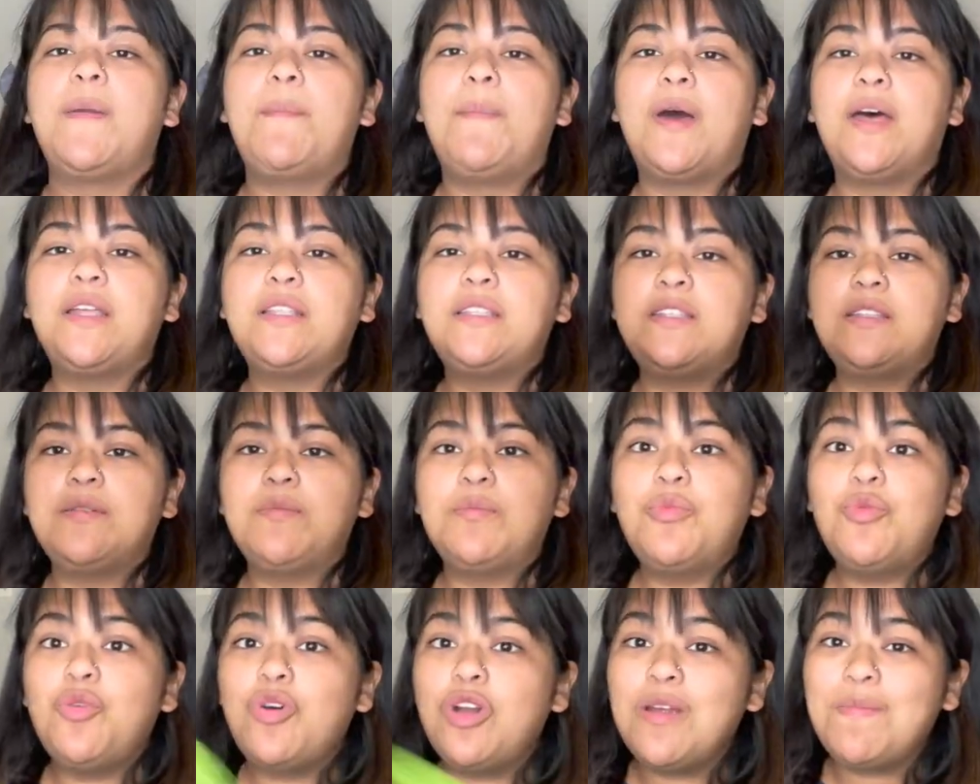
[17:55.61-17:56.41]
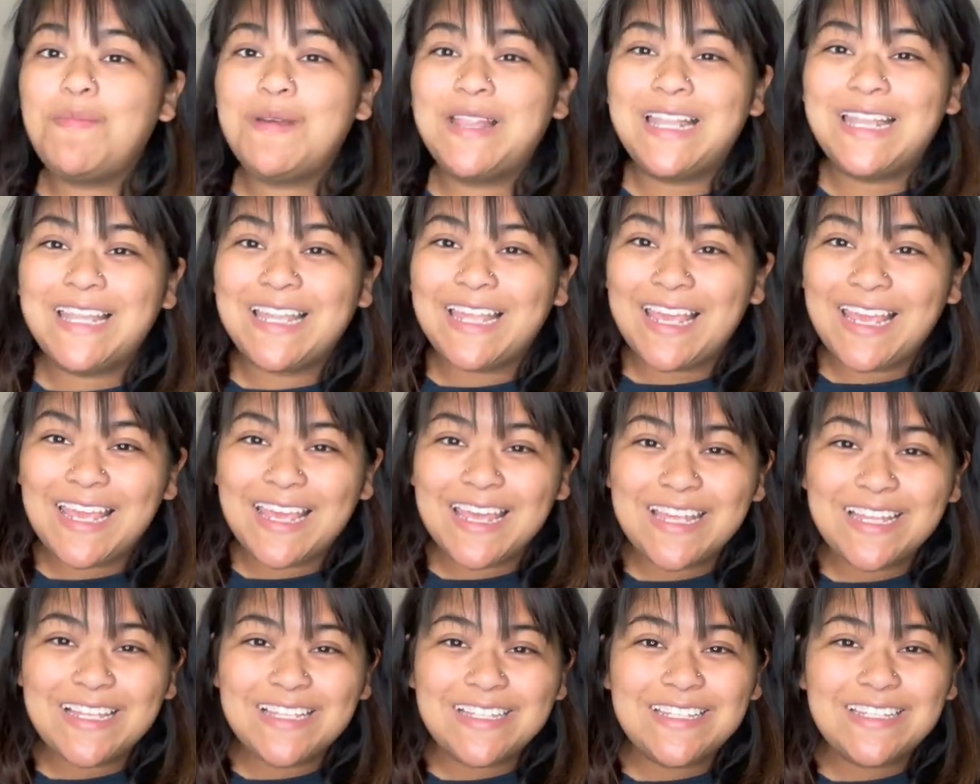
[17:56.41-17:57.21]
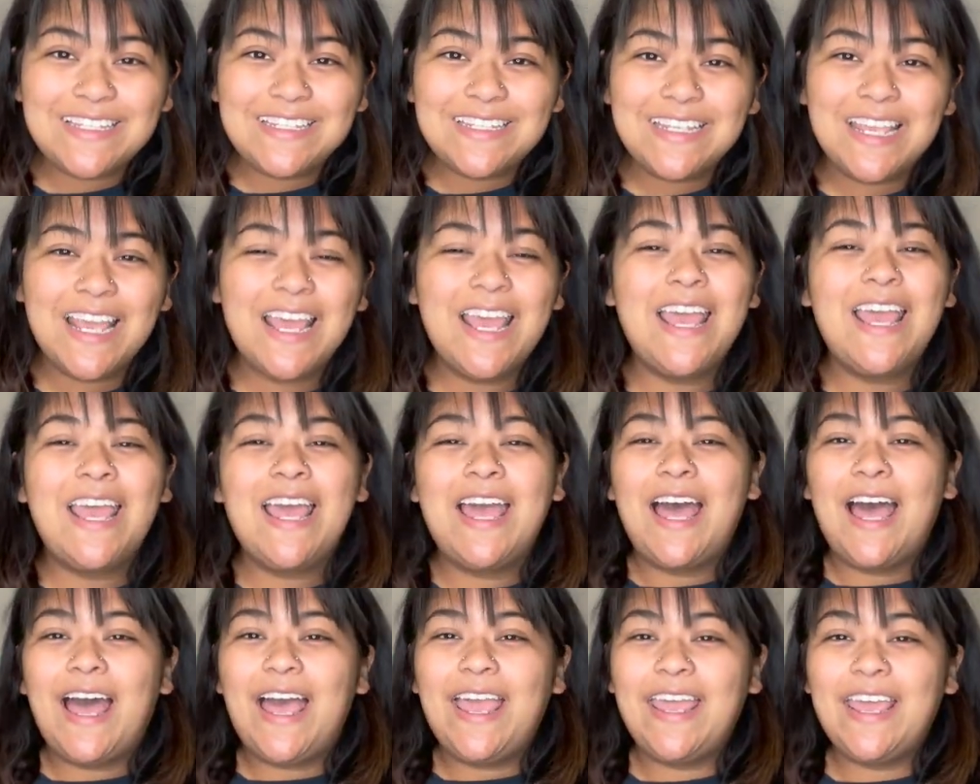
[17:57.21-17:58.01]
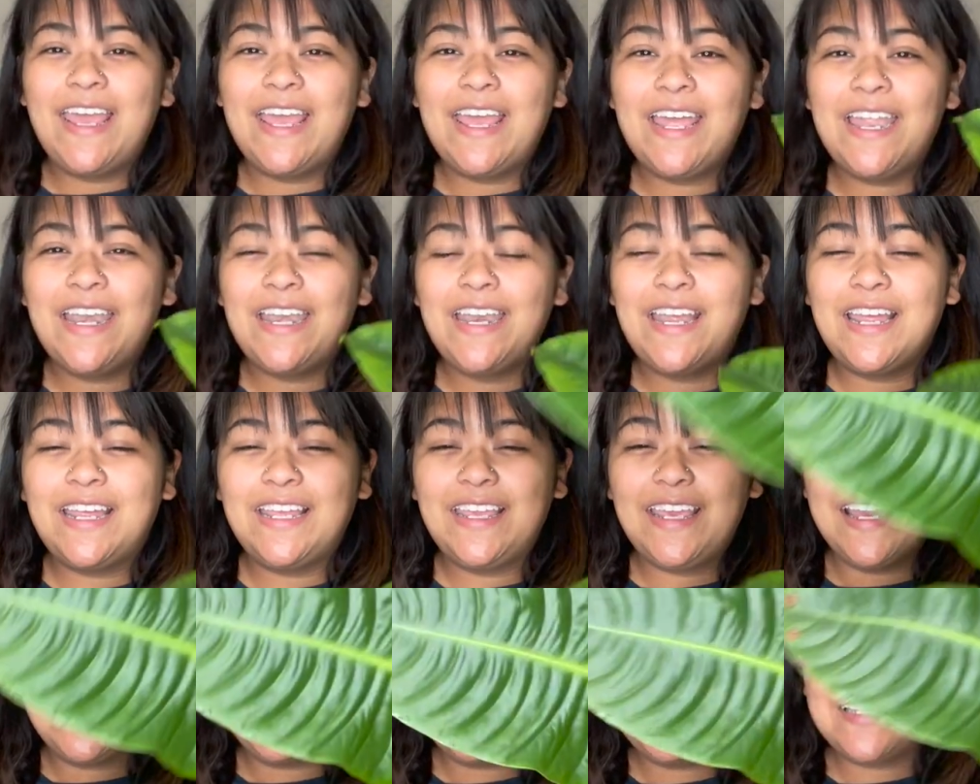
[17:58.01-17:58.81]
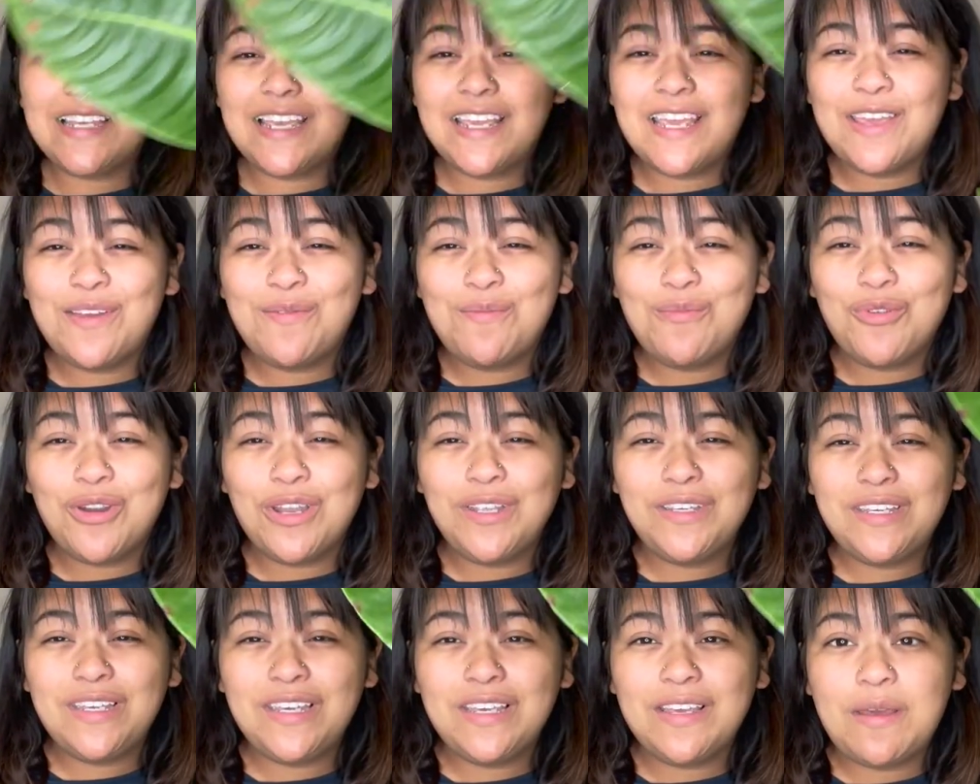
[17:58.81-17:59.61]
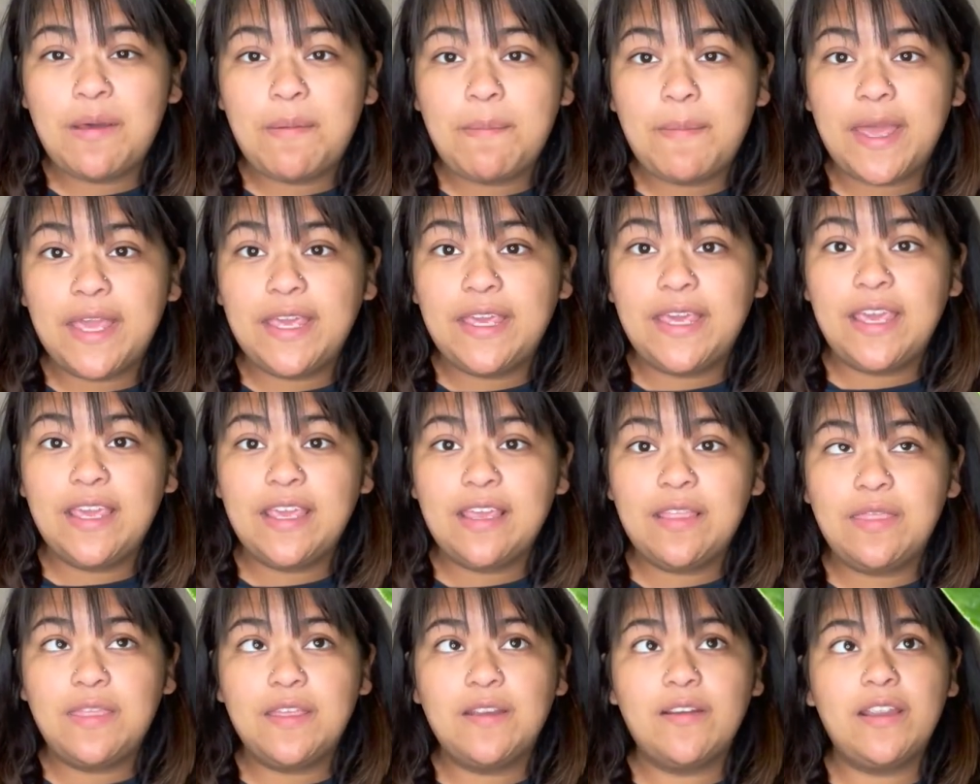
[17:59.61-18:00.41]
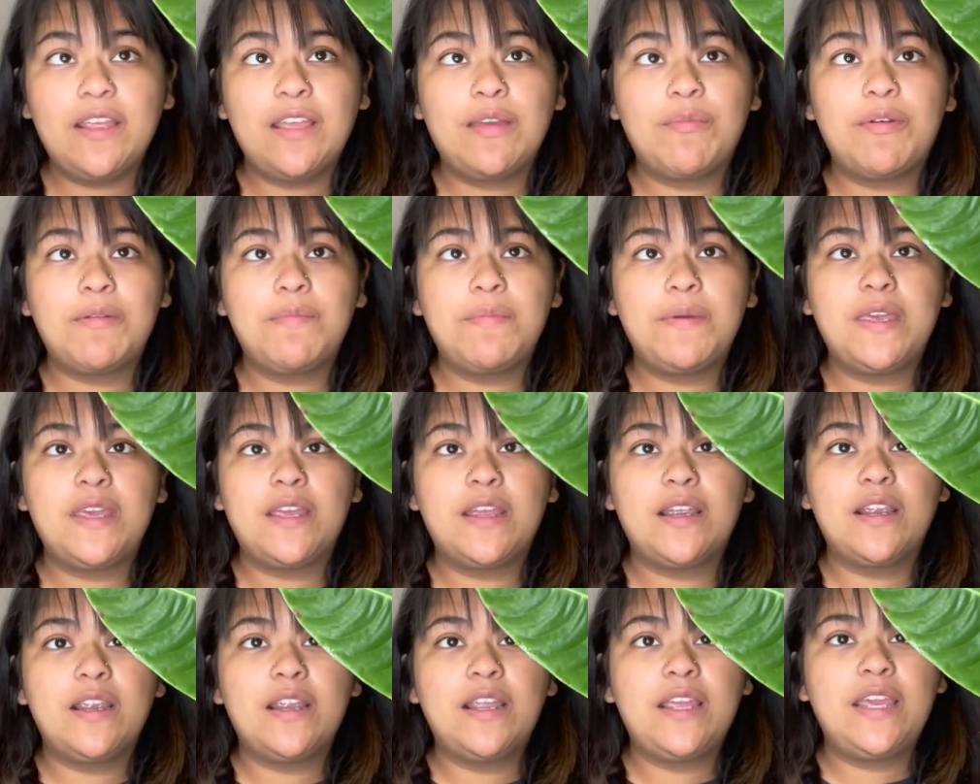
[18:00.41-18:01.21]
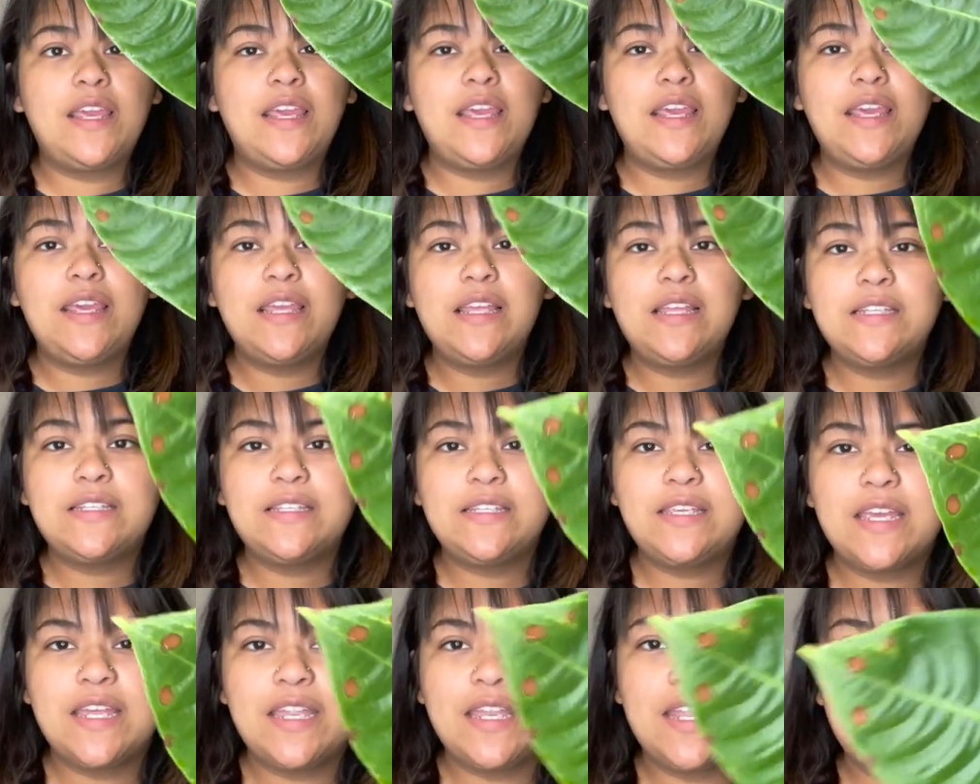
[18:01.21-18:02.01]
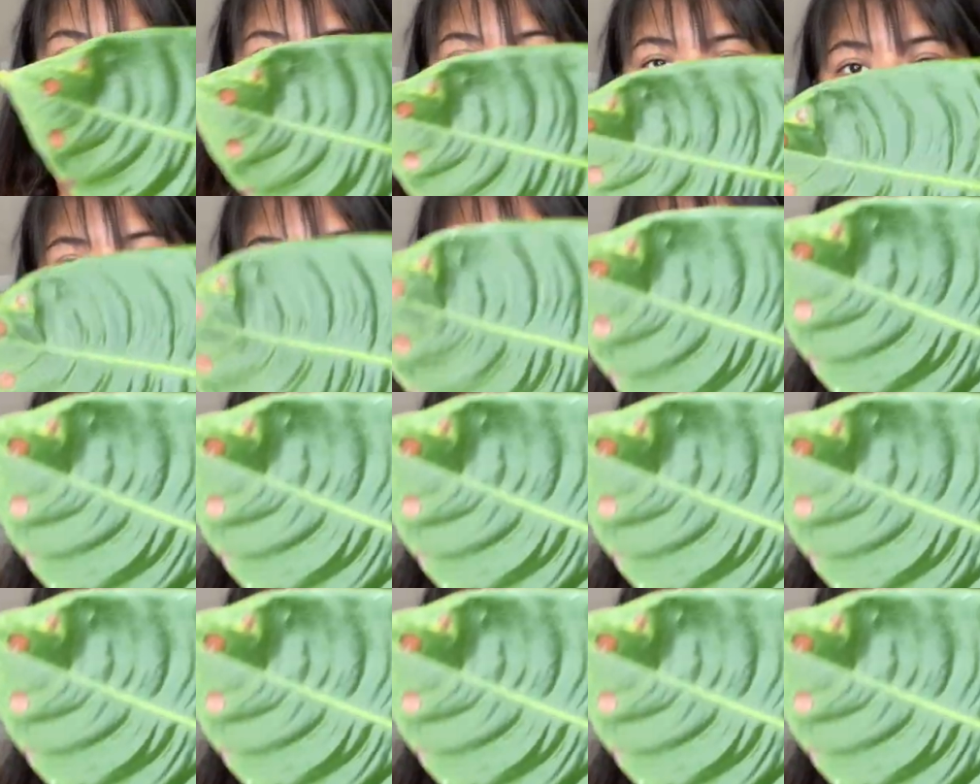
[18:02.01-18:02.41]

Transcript: bought some more plants. And yes, I am bringing my King Anthurium up here. He is getting